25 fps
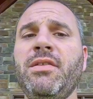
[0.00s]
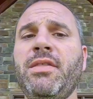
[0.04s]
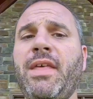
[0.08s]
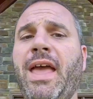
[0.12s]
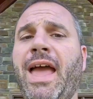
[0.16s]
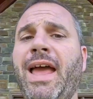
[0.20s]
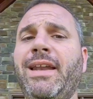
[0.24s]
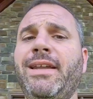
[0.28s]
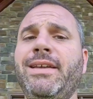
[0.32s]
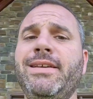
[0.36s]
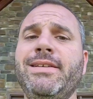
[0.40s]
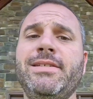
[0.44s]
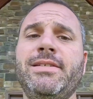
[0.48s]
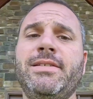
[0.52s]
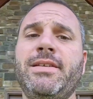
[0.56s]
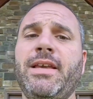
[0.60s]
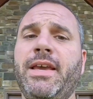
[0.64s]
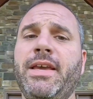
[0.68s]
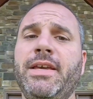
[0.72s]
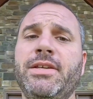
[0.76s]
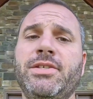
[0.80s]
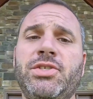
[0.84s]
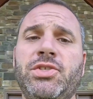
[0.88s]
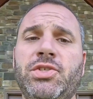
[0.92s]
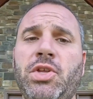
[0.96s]
that is
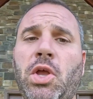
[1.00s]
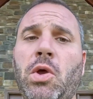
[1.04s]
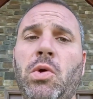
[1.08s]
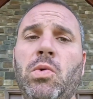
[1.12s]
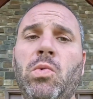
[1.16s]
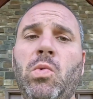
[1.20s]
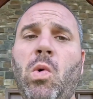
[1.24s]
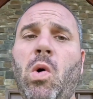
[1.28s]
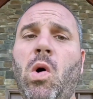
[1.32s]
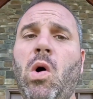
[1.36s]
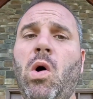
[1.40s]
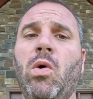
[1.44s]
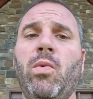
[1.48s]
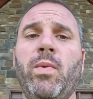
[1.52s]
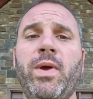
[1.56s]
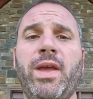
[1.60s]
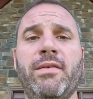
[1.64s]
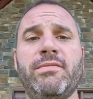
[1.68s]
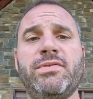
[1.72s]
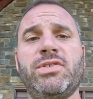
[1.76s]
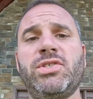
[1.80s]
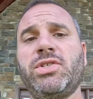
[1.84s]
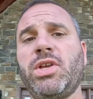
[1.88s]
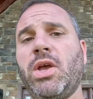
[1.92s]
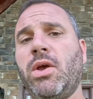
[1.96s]
a stone wall. We
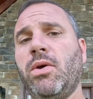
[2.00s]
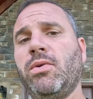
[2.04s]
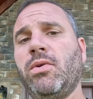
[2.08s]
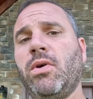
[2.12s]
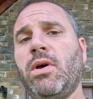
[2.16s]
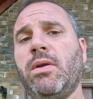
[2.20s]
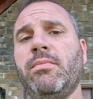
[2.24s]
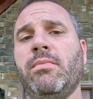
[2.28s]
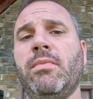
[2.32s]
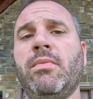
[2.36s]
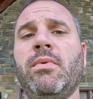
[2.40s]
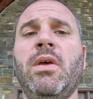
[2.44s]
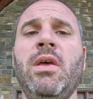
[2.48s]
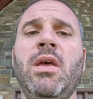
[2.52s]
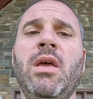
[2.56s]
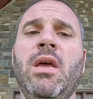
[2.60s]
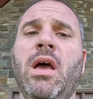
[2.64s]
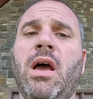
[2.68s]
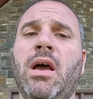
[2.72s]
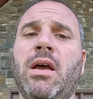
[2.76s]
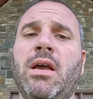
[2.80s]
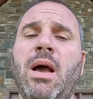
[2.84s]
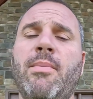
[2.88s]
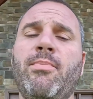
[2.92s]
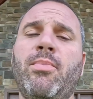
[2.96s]
have stone on
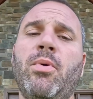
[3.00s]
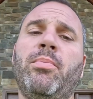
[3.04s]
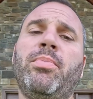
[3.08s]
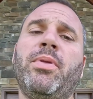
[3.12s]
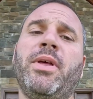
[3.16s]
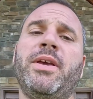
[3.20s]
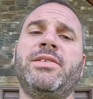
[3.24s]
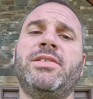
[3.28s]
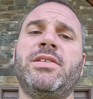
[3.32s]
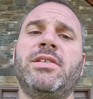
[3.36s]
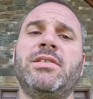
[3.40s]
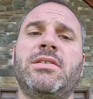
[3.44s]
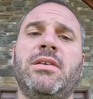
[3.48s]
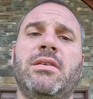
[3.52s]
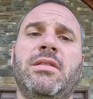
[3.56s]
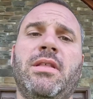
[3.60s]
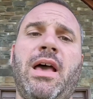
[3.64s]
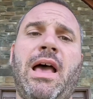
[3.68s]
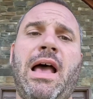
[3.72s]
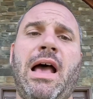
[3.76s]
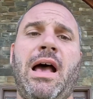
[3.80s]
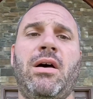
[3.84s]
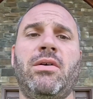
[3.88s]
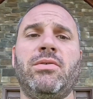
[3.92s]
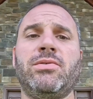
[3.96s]
a couple places of the
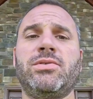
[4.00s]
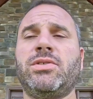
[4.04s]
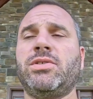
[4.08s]
house.